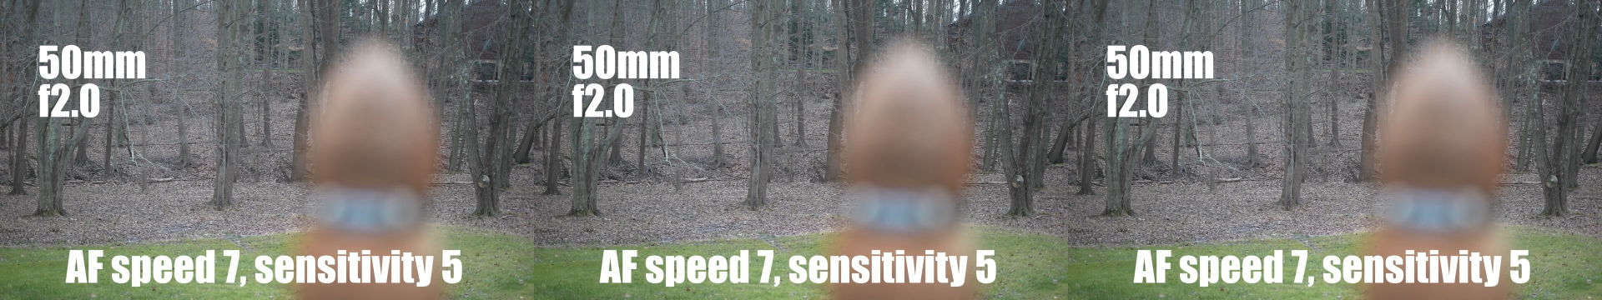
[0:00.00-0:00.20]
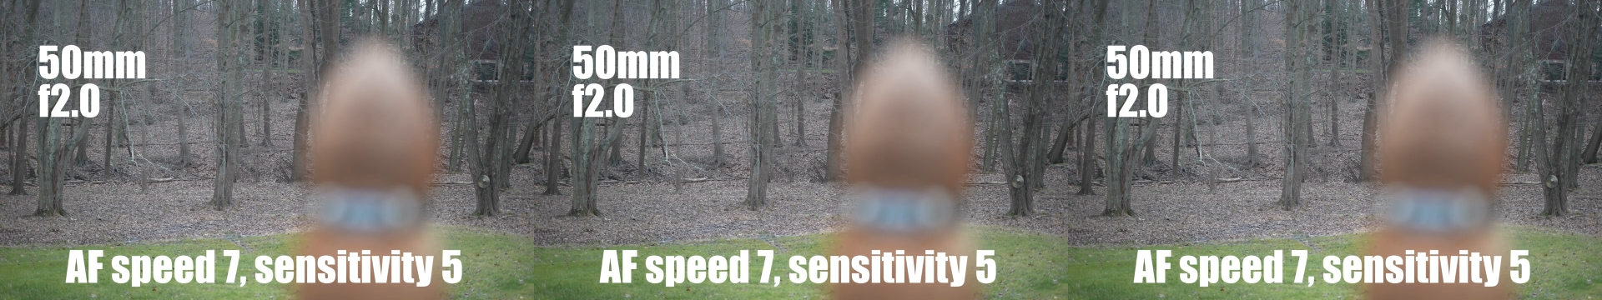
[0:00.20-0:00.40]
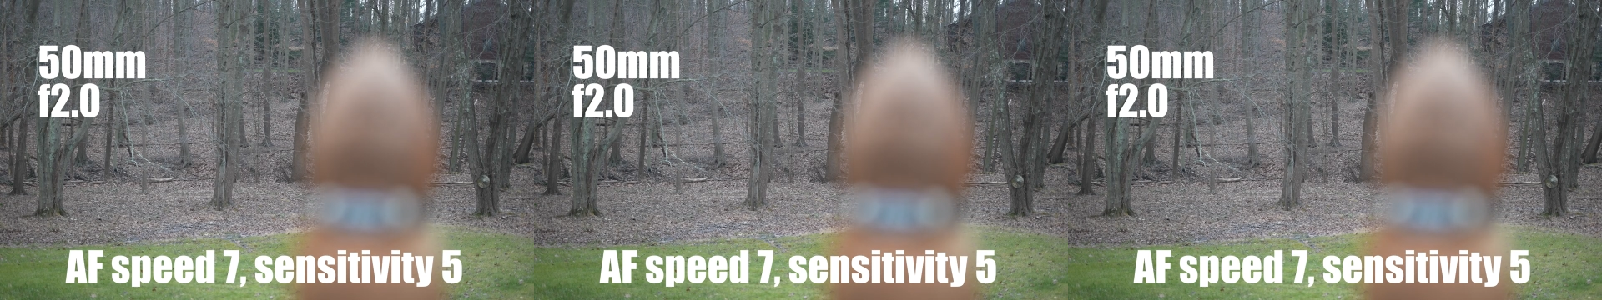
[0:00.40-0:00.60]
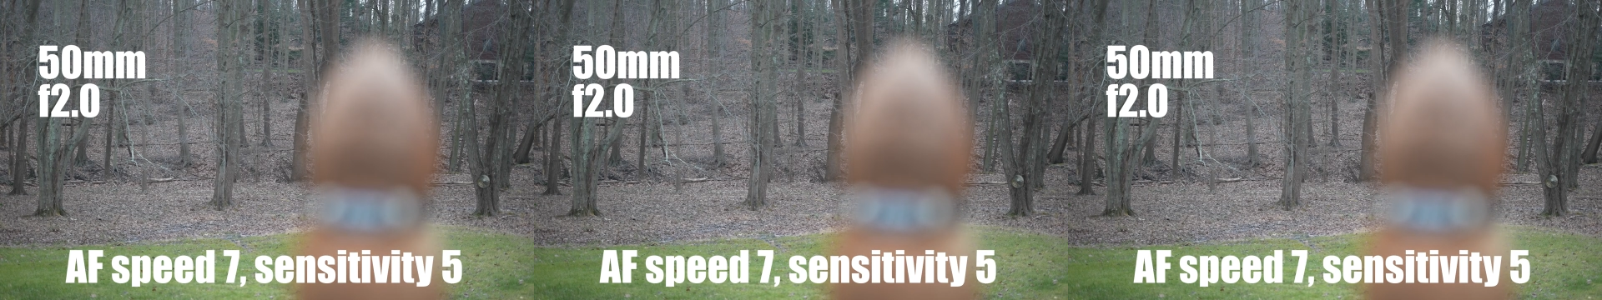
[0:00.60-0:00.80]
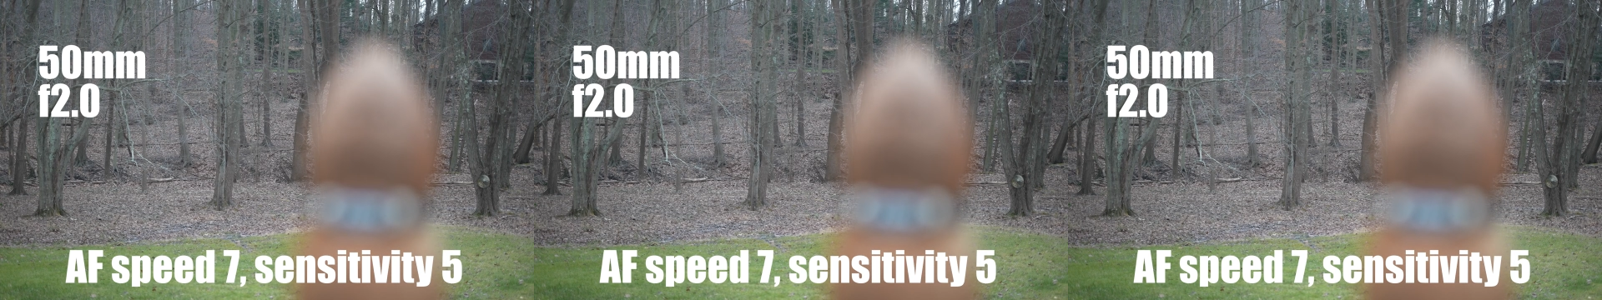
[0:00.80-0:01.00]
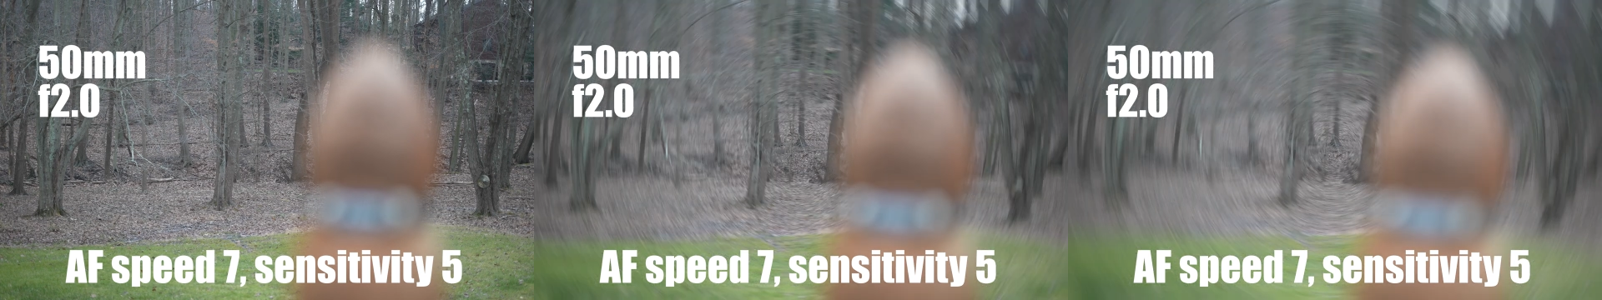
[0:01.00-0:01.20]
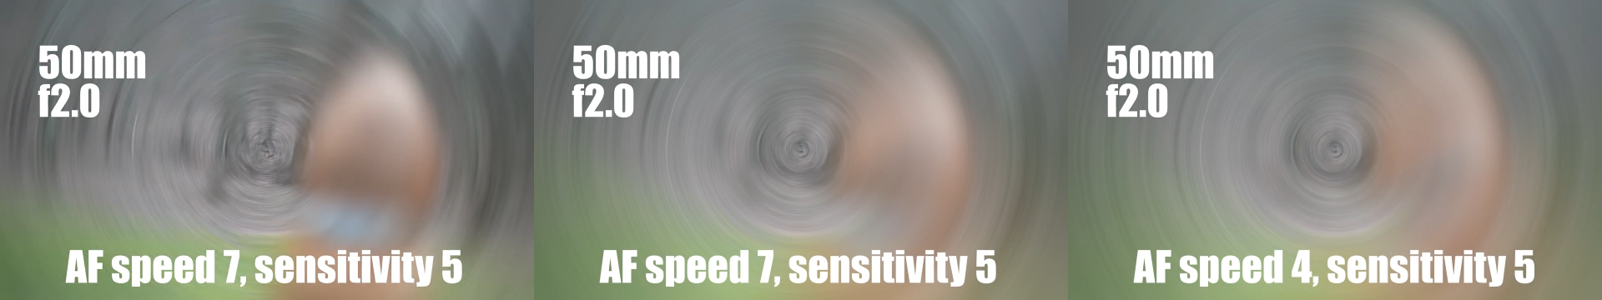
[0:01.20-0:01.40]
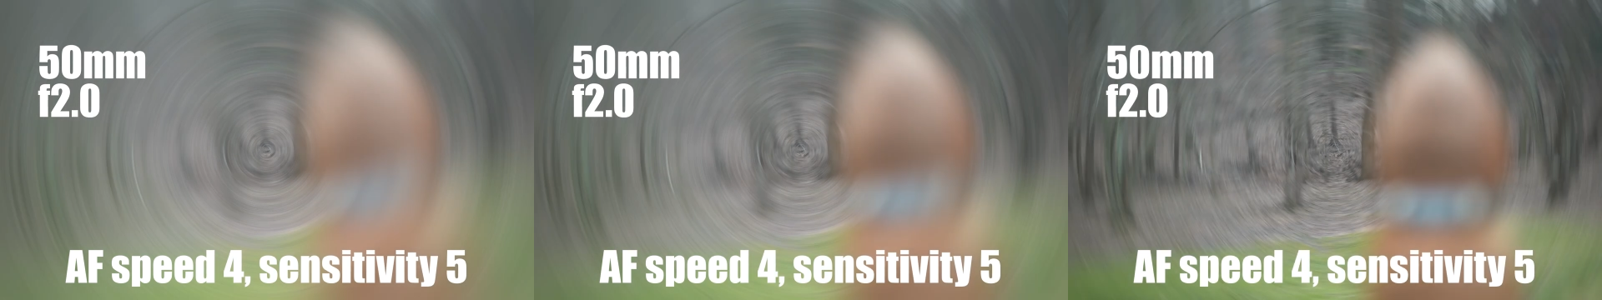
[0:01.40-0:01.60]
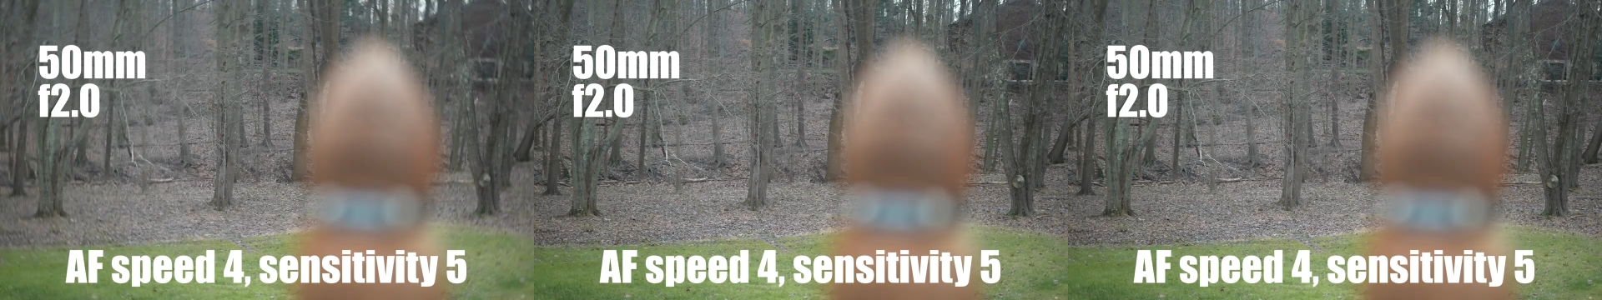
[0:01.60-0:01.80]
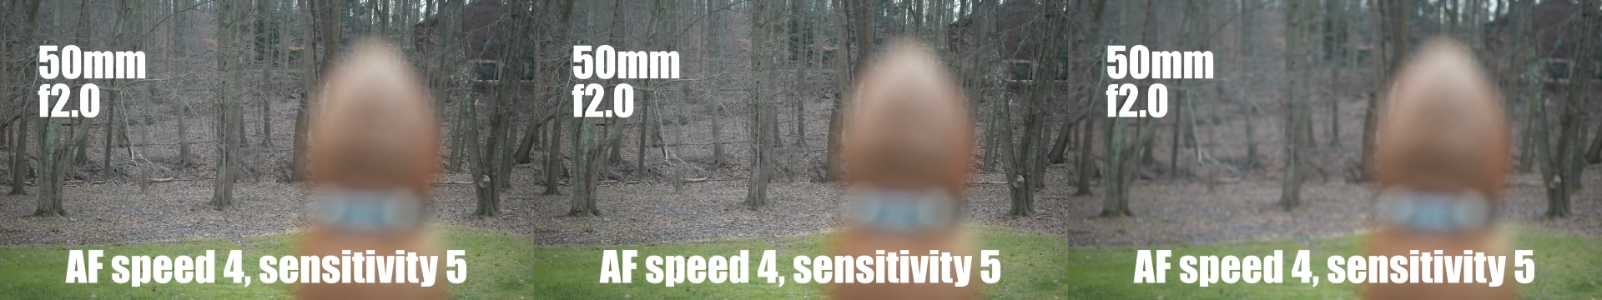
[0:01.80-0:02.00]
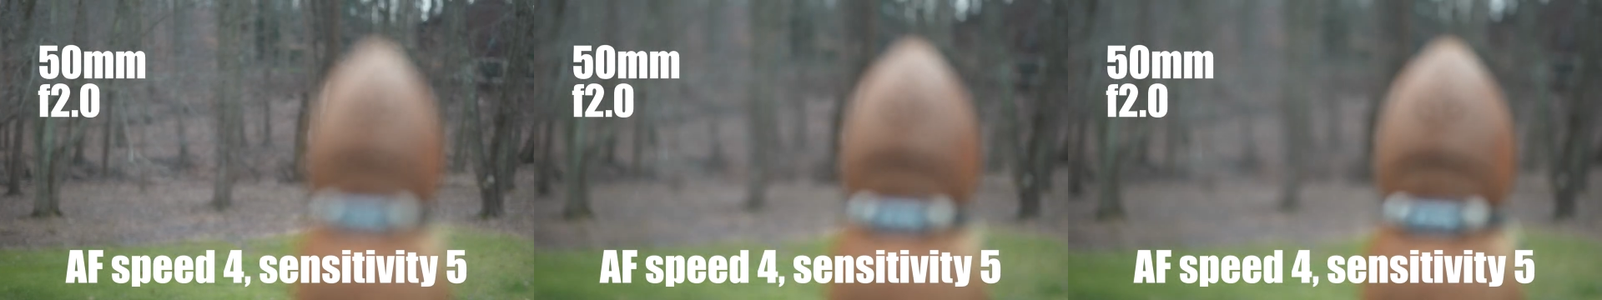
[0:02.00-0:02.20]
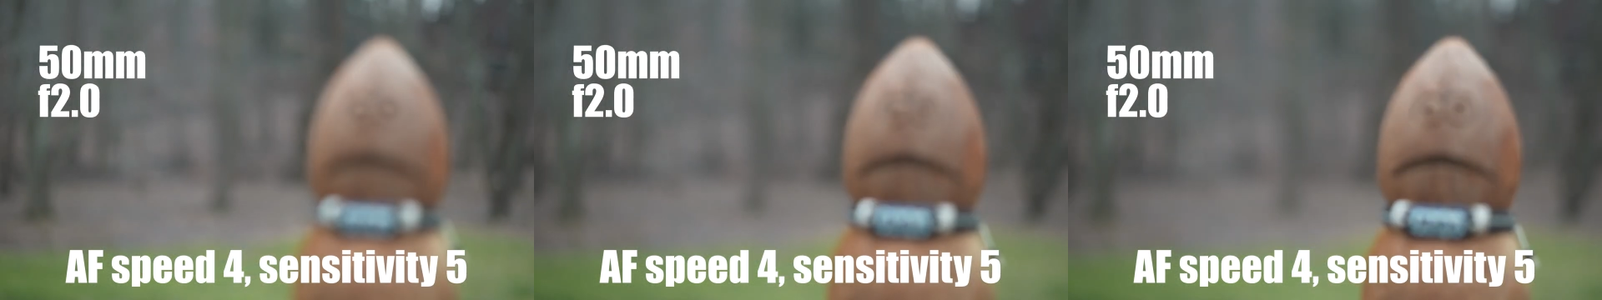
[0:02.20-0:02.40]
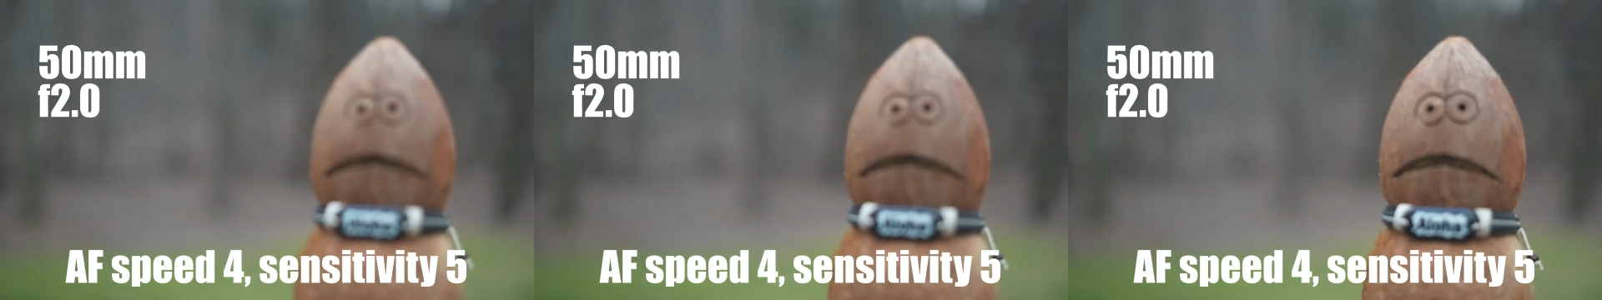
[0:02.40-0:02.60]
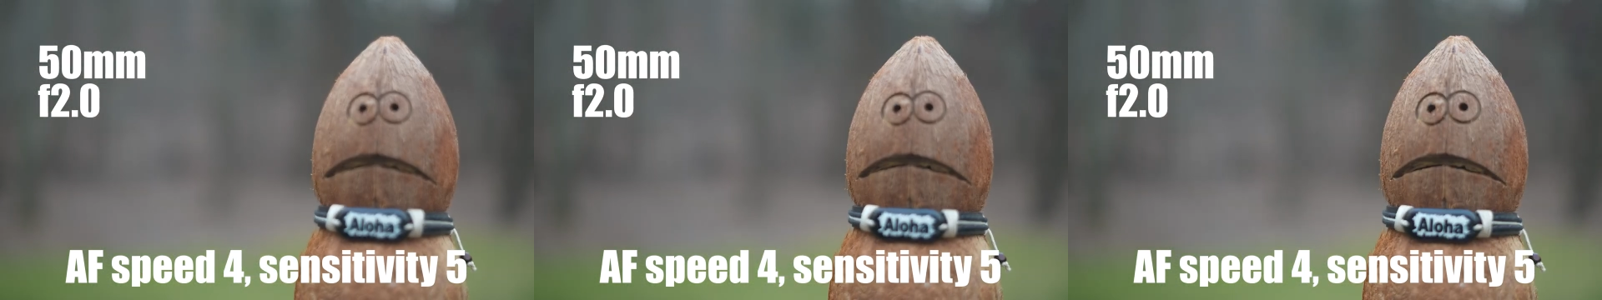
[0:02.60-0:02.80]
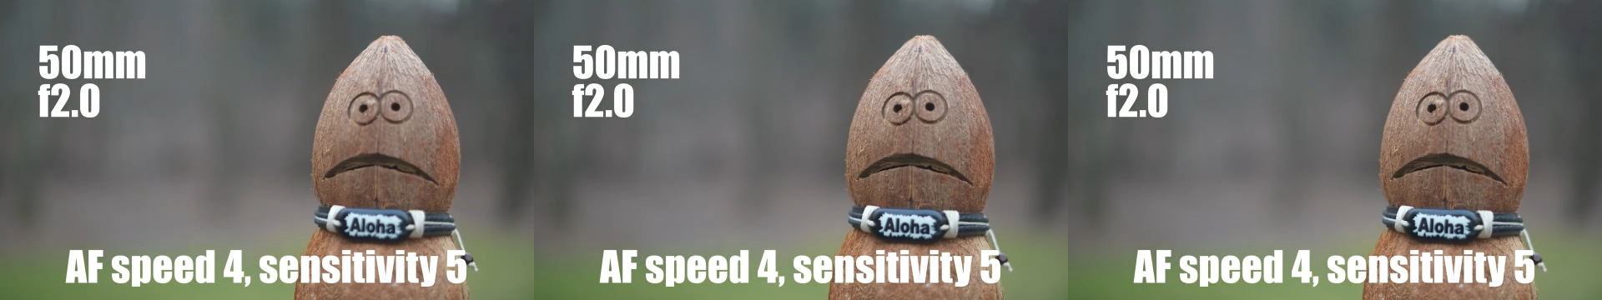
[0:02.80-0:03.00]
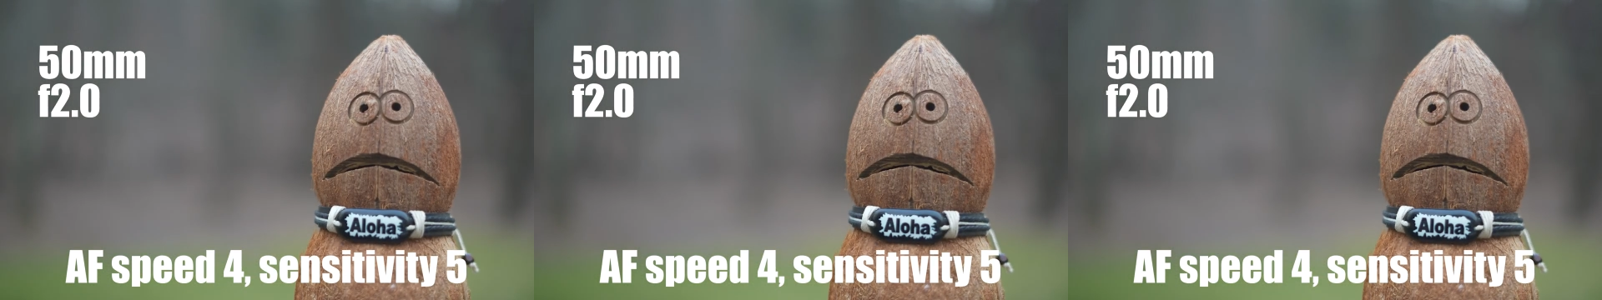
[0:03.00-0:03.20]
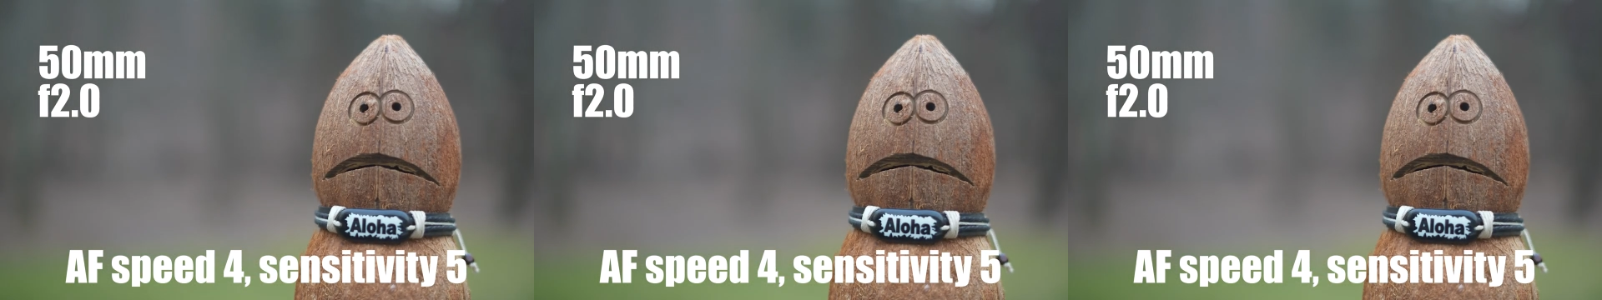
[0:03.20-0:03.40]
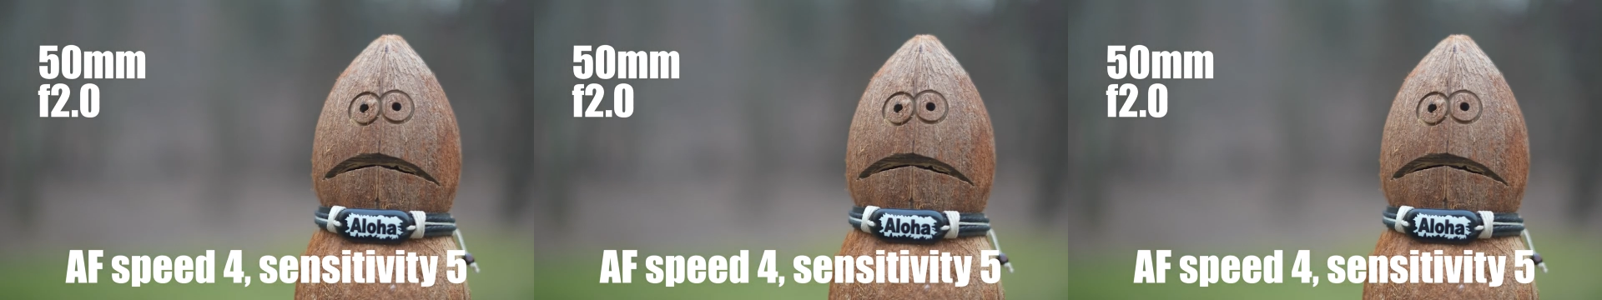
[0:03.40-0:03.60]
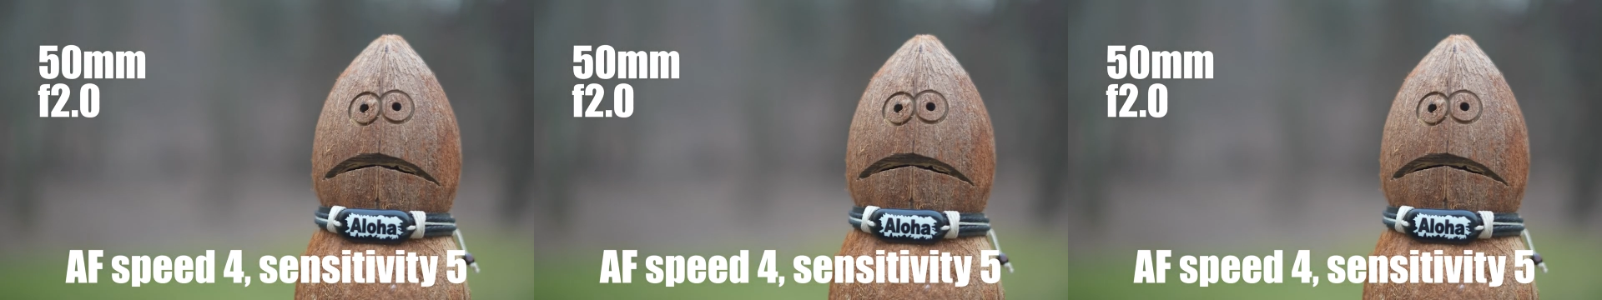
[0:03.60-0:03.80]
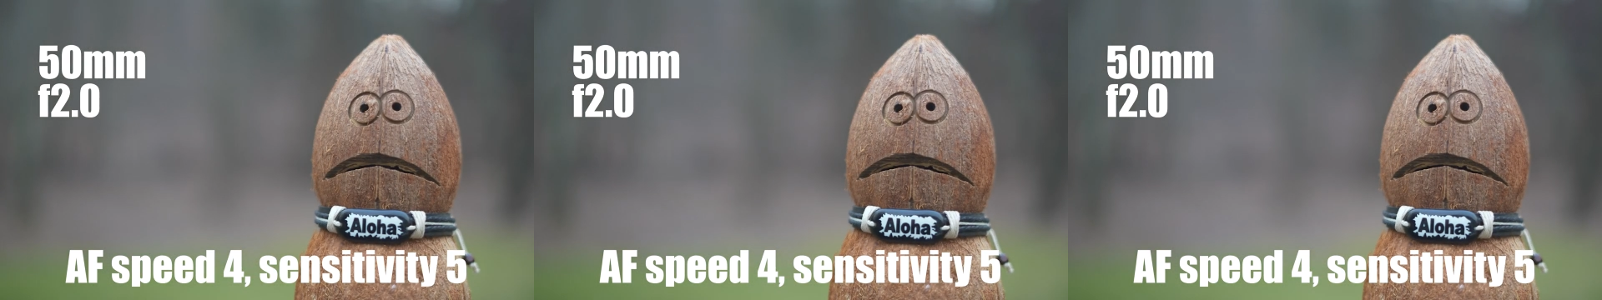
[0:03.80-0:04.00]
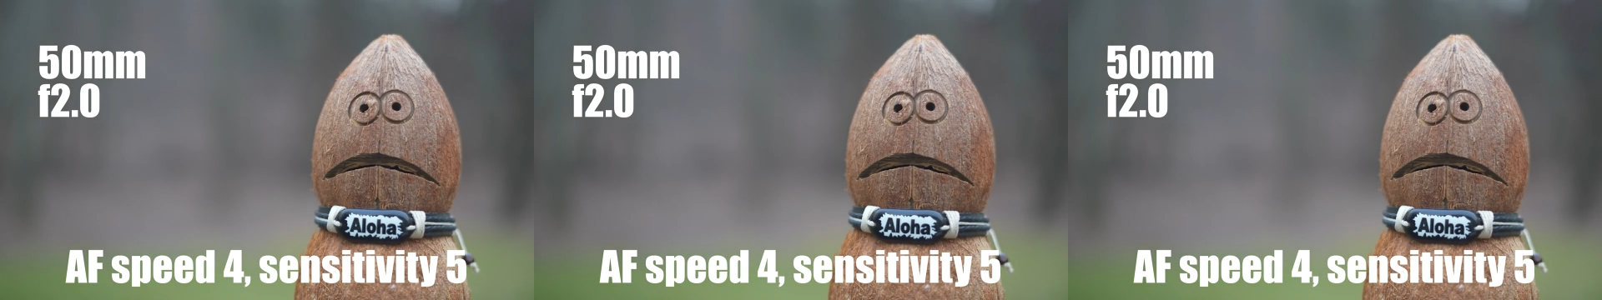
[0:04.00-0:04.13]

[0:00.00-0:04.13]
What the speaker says: Nobody's mouth can be seen.